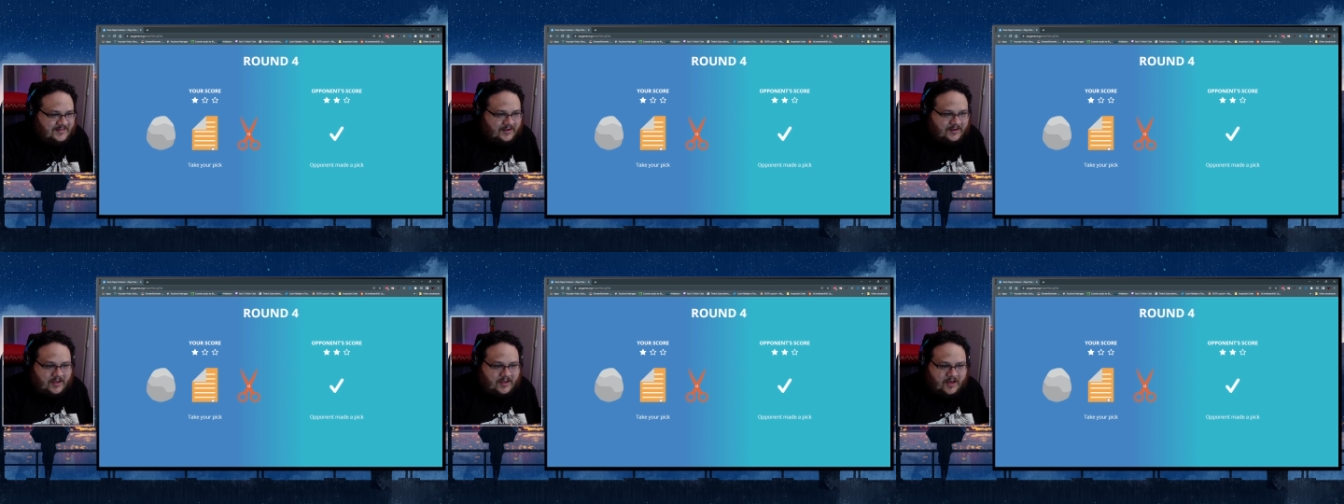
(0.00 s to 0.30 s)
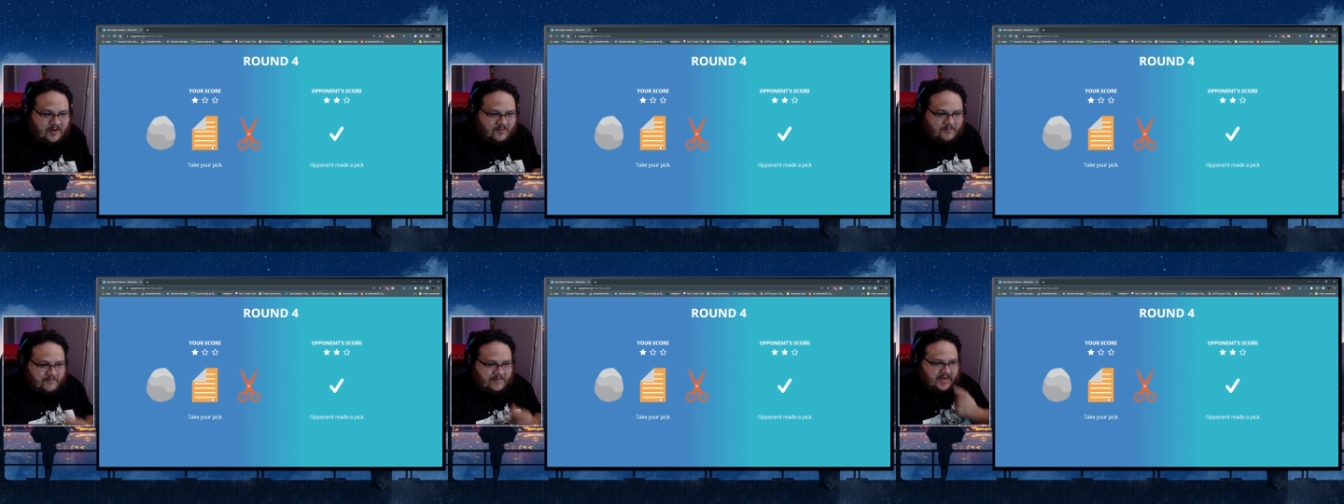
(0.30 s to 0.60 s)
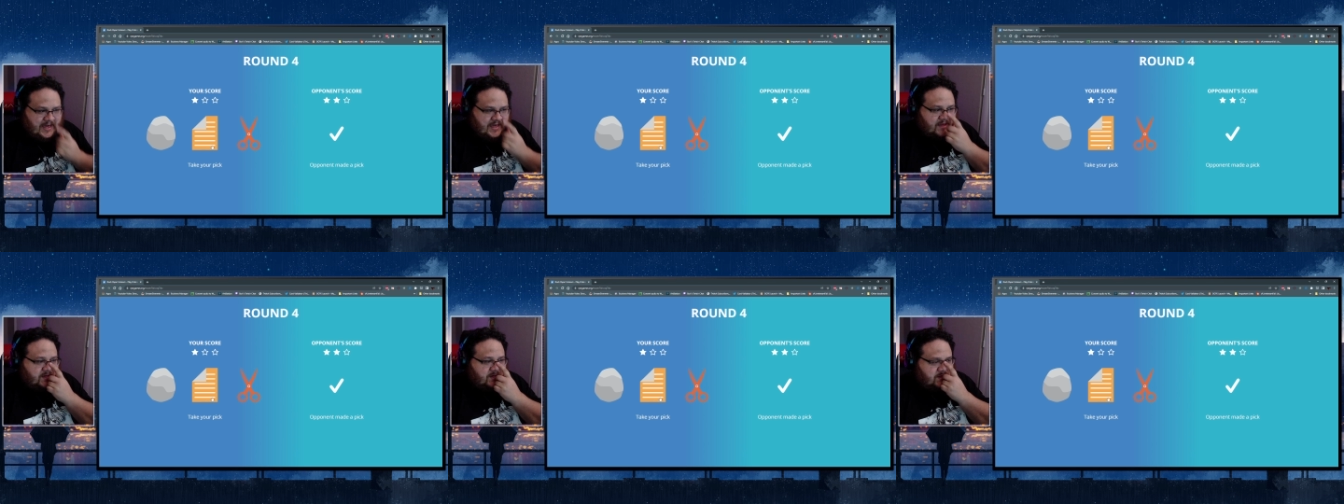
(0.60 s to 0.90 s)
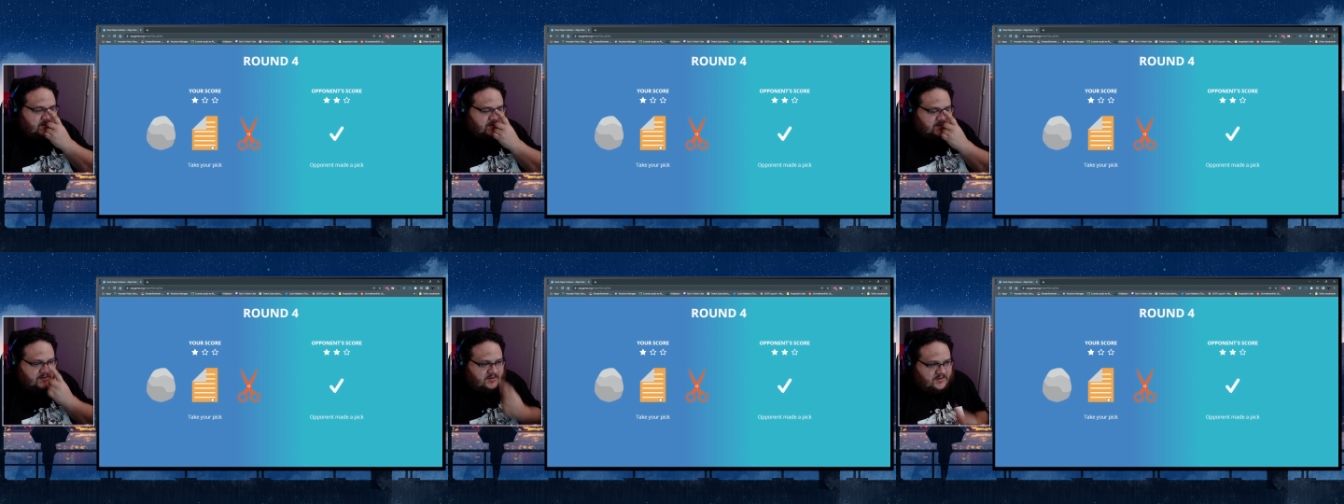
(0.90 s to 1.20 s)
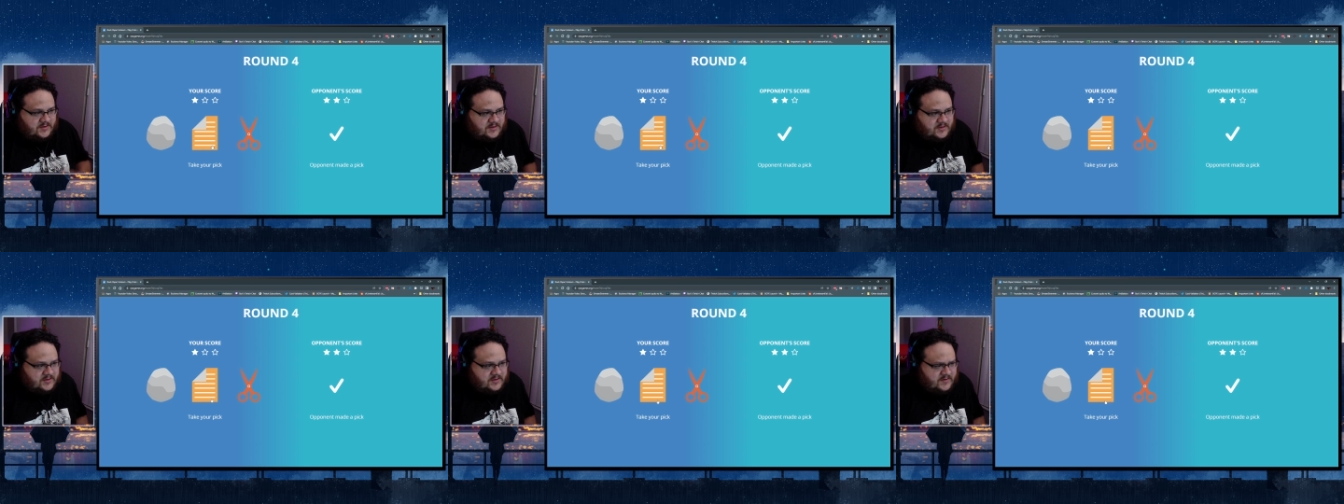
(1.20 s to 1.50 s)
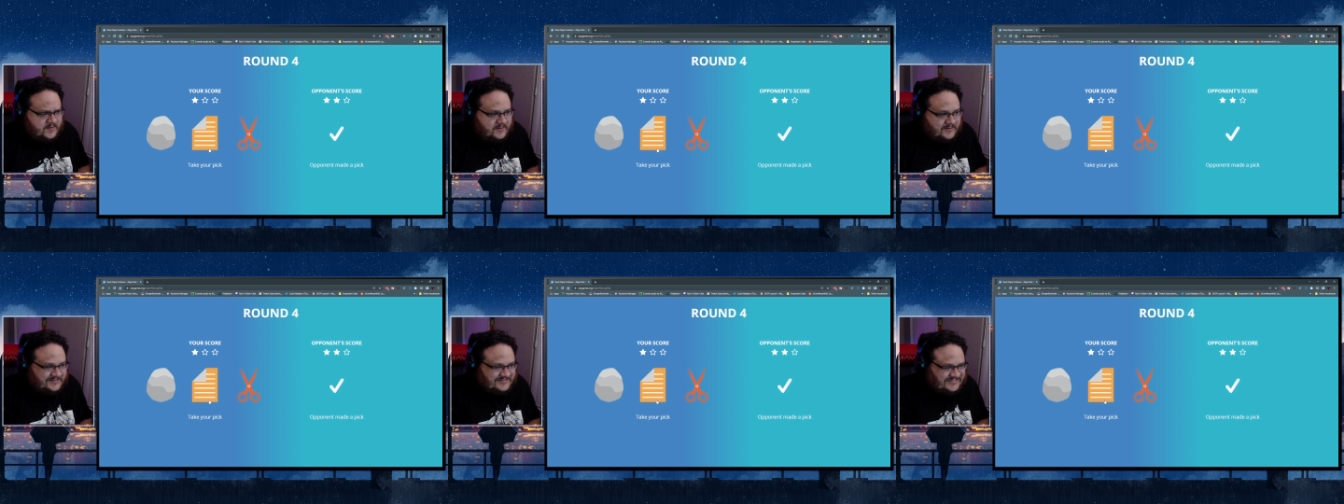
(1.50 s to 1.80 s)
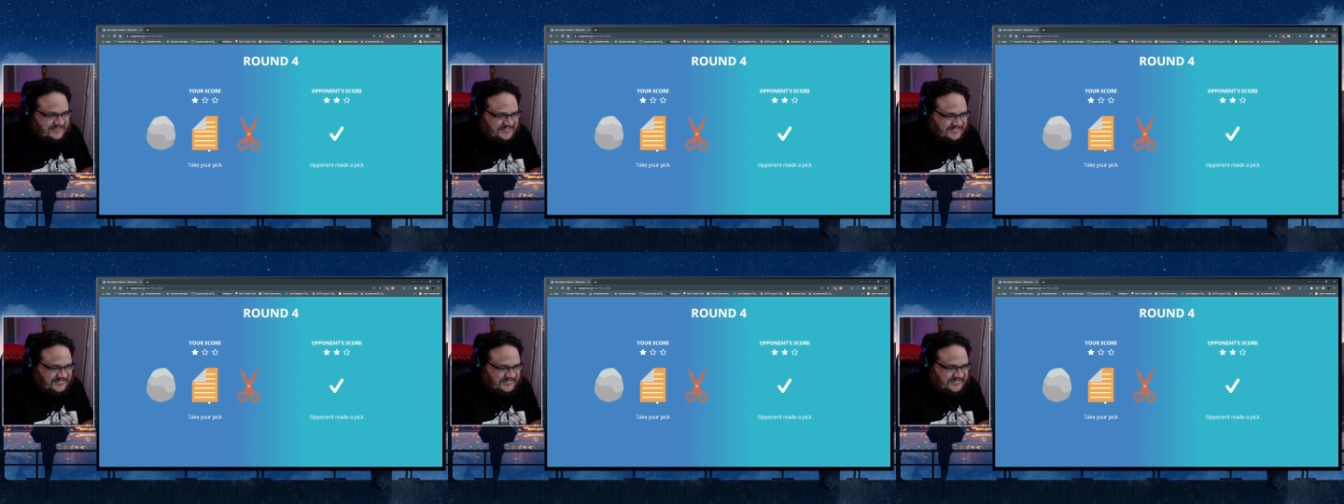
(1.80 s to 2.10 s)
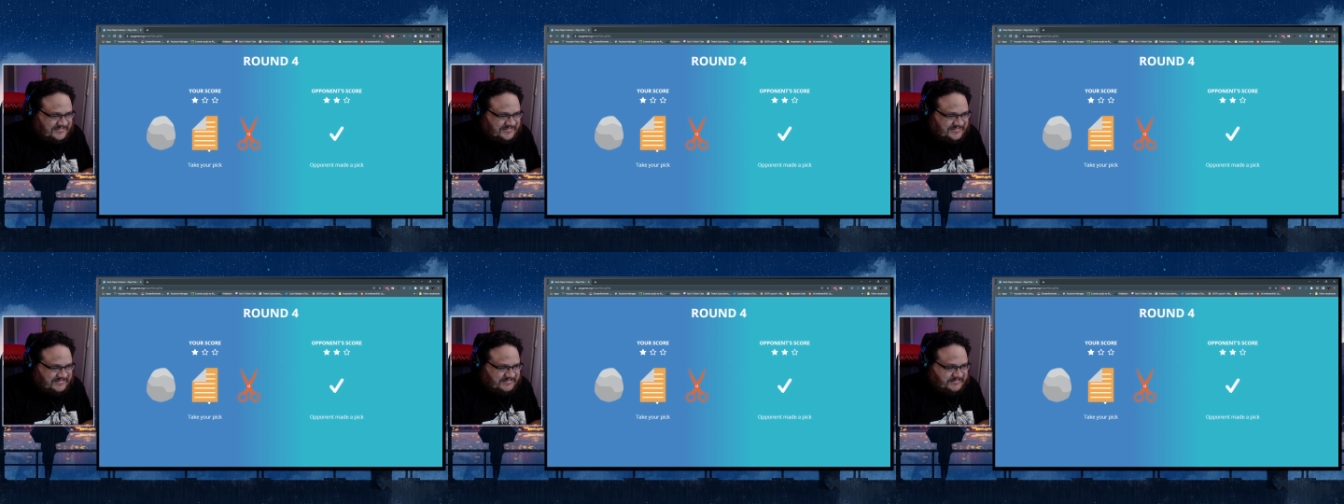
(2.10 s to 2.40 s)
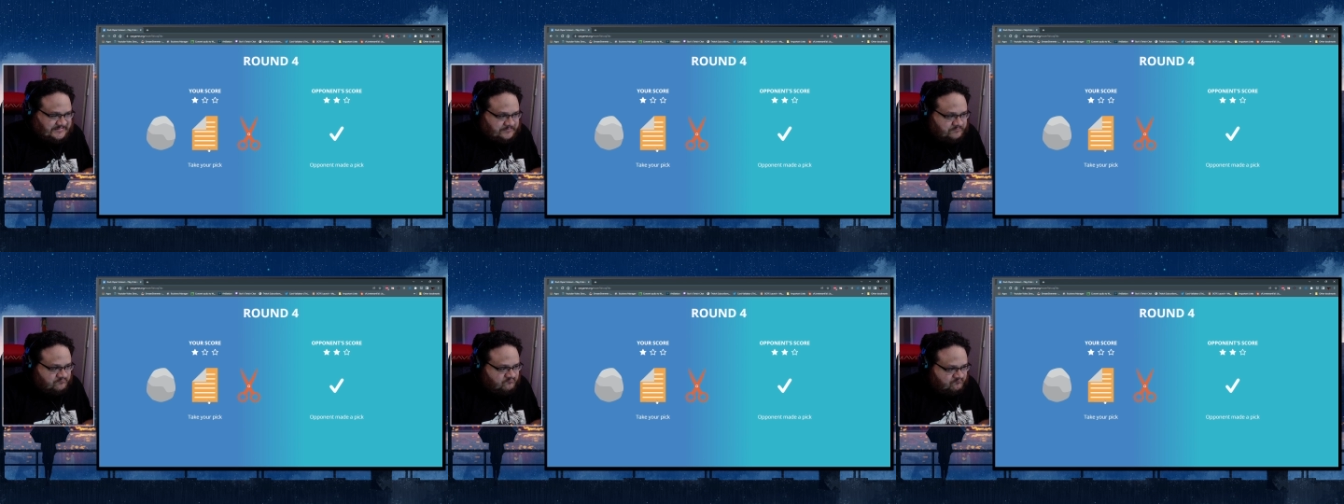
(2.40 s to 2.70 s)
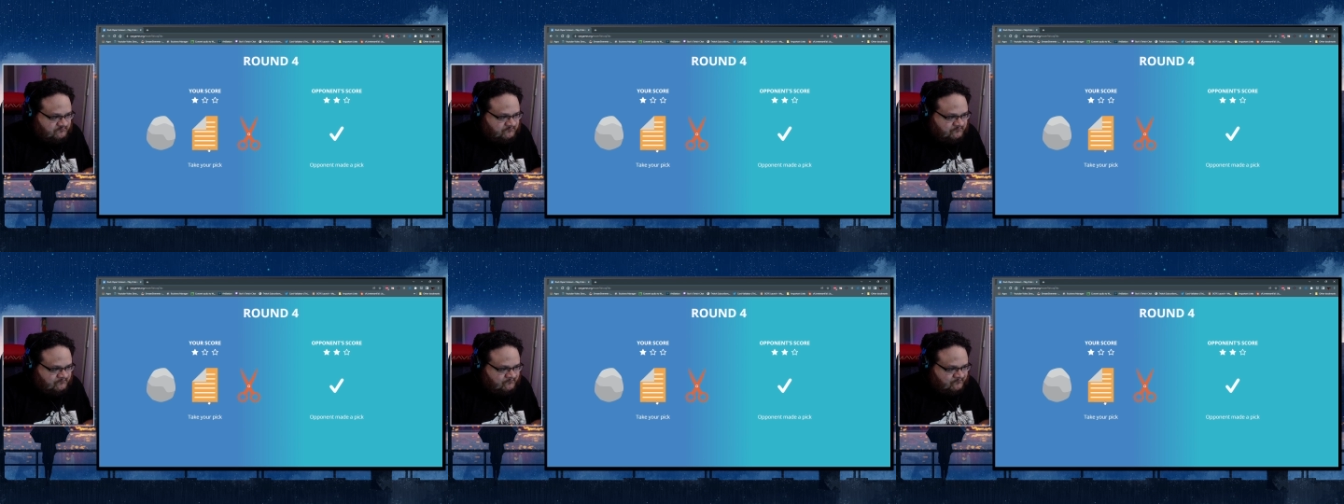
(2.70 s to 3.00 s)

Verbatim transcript: comeback. You almost got this.